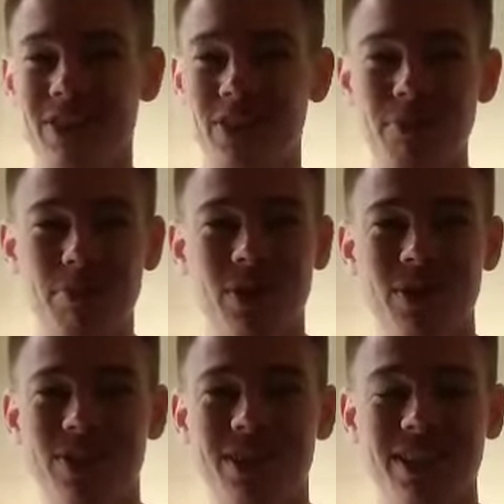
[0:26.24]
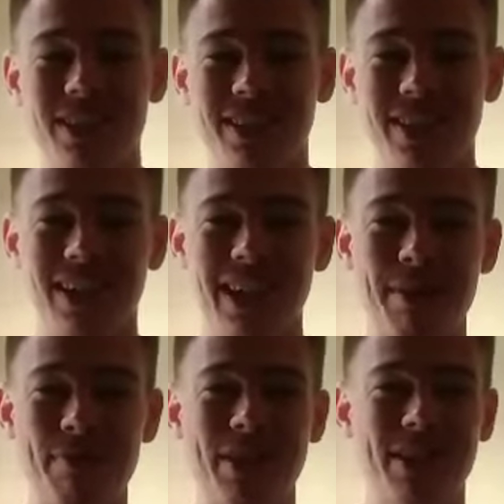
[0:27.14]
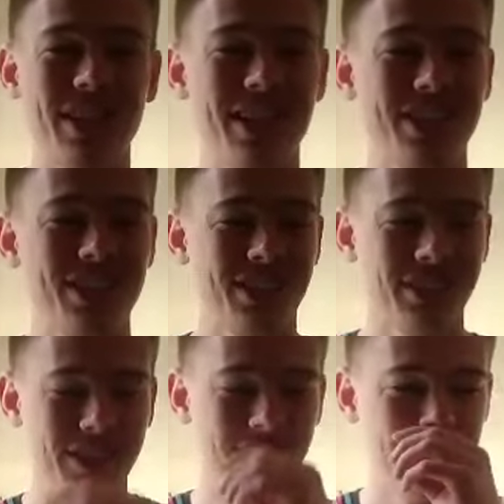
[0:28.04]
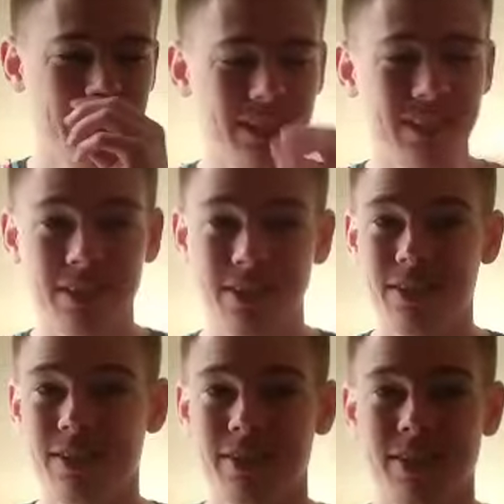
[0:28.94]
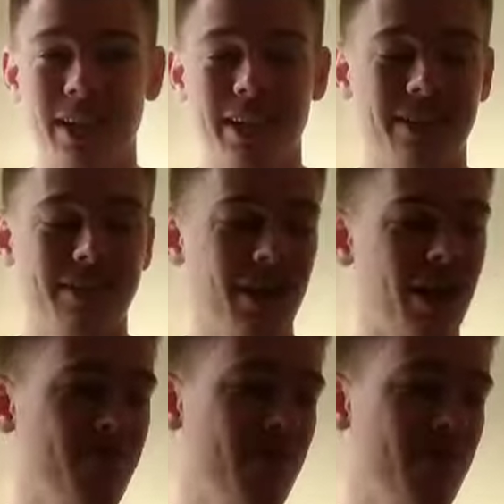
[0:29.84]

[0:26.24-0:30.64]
the three-pointers that came in clutch like I